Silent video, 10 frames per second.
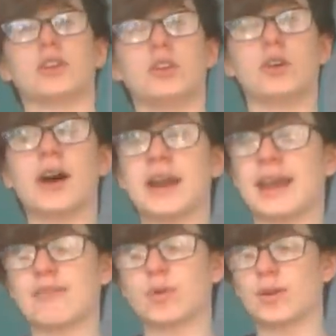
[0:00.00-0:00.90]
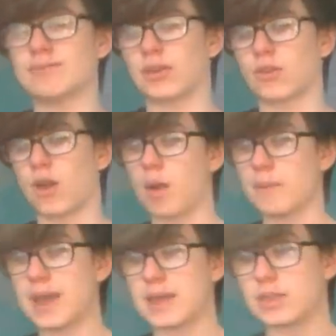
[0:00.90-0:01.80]
the law and everyone must
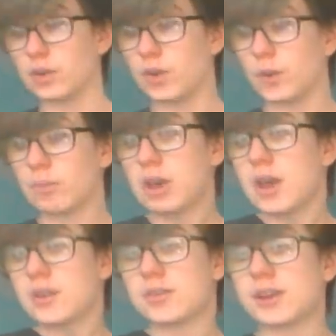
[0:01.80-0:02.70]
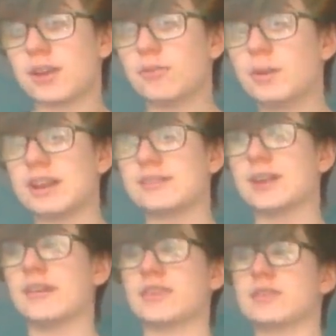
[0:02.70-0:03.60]
obey the law. So the government
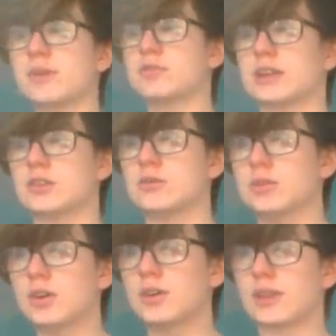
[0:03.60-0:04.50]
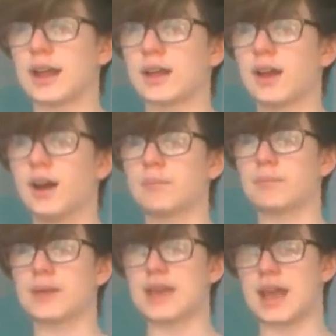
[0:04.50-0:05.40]
itself is subject to laws and
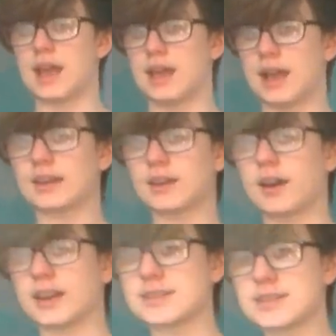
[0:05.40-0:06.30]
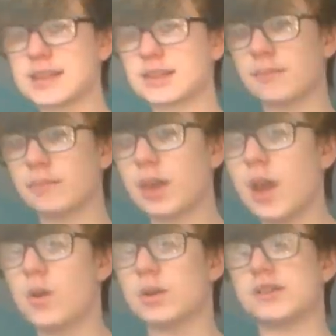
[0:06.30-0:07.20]
can't exceed them,
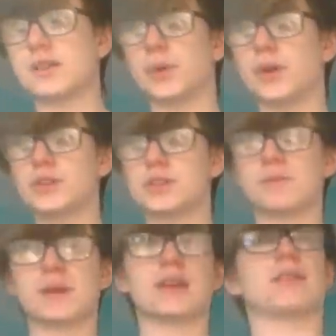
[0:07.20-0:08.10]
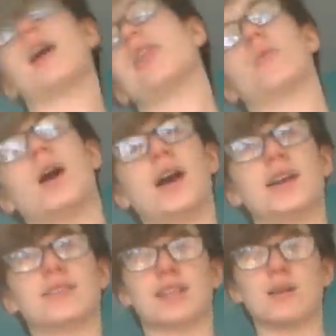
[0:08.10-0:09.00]
which is important because
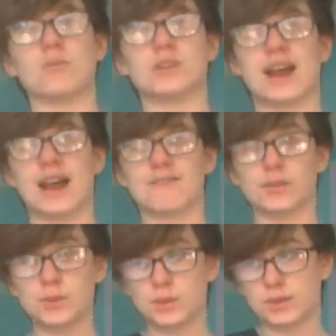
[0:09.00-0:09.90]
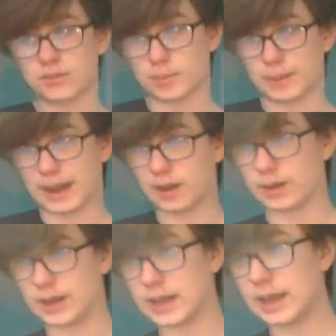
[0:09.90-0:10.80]
otherwise they would have all of the
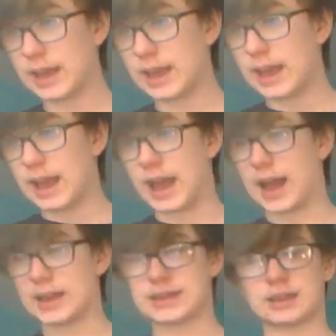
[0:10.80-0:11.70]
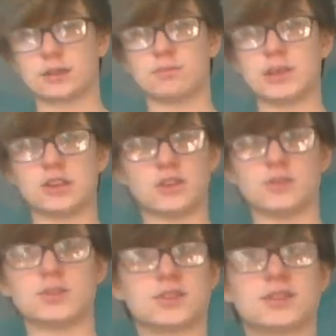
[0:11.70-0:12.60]
power and it can be
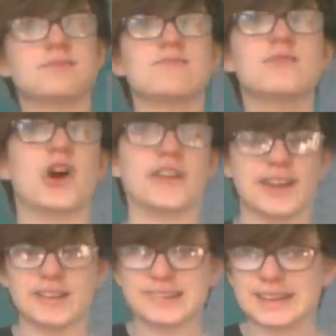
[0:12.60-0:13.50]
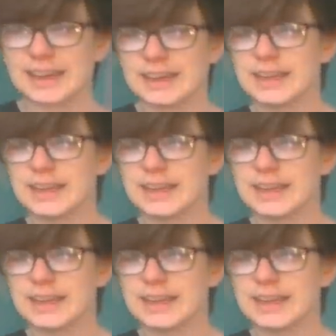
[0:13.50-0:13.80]
used not nicely.